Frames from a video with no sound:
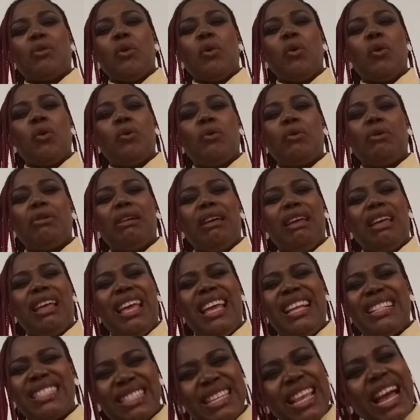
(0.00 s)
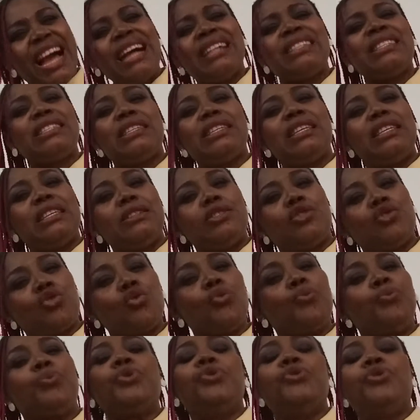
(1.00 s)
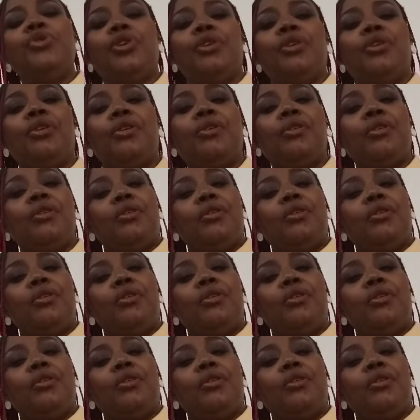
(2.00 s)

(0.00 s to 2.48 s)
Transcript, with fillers: or a tad superior